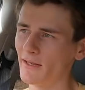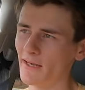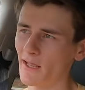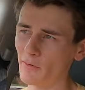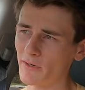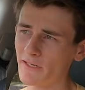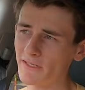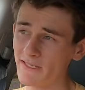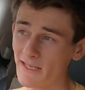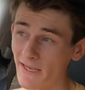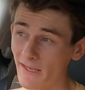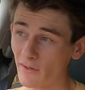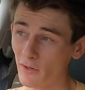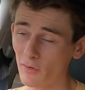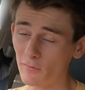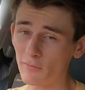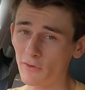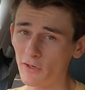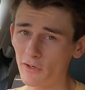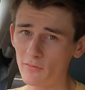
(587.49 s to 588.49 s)
Now, we did take it
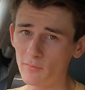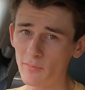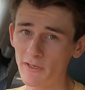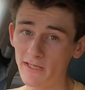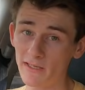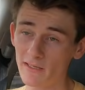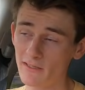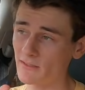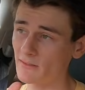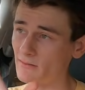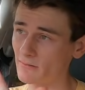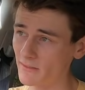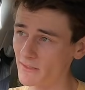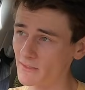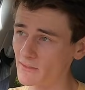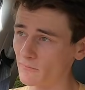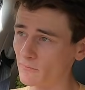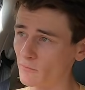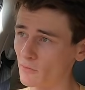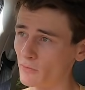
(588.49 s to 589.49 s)
off-road because it
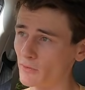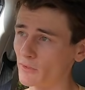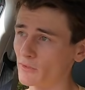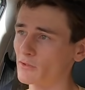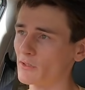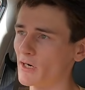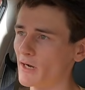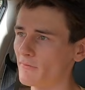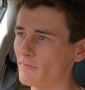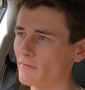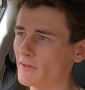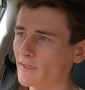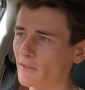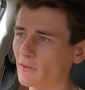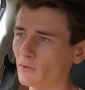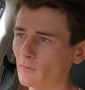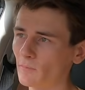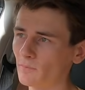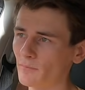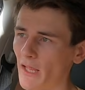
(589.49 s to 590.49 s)
is a four-wheel drive
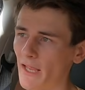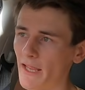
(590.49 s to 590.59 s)
vehicle,